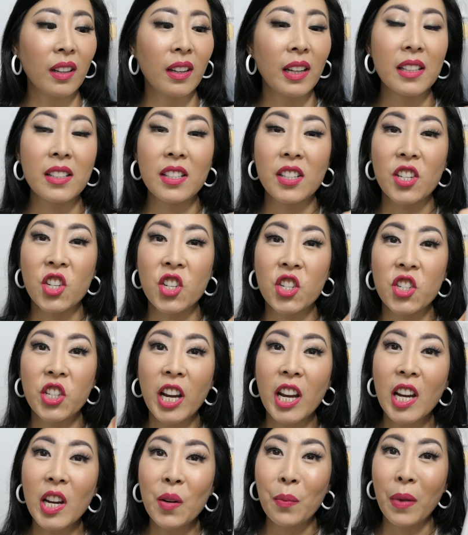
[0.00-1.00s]
It's a
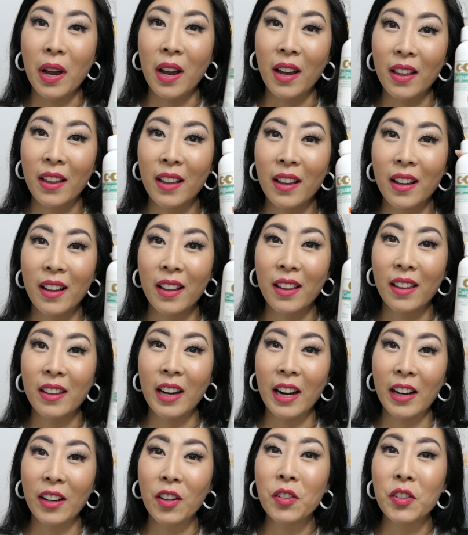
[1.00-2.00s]
shame that
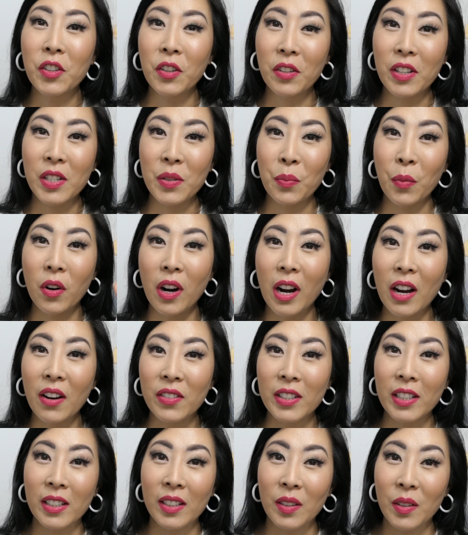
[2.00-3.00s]
I don't do this more
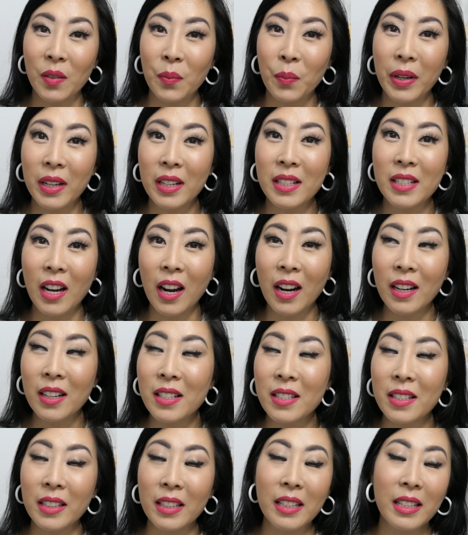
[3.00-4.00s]
often, but it's
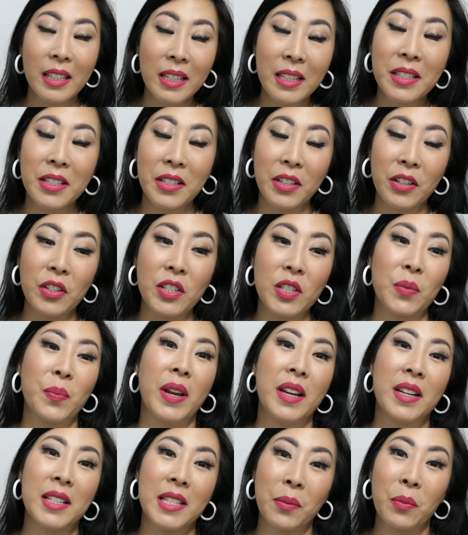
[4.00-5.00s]
honestly easier to
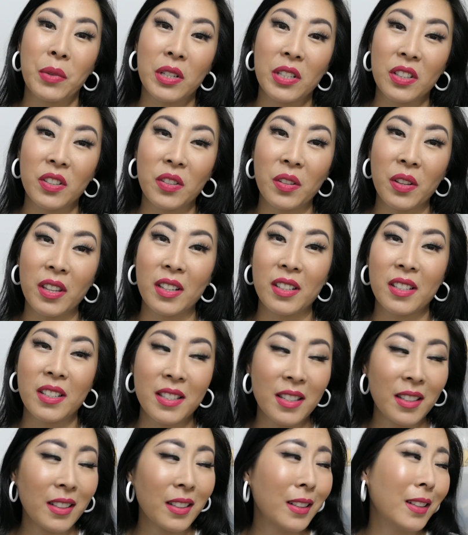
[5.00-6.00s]
pay someone to do
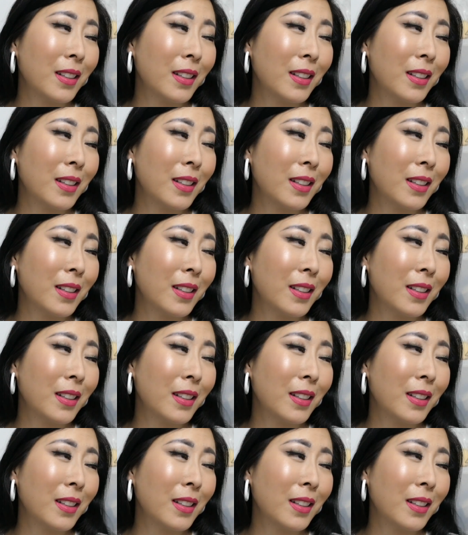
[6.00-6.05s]
this.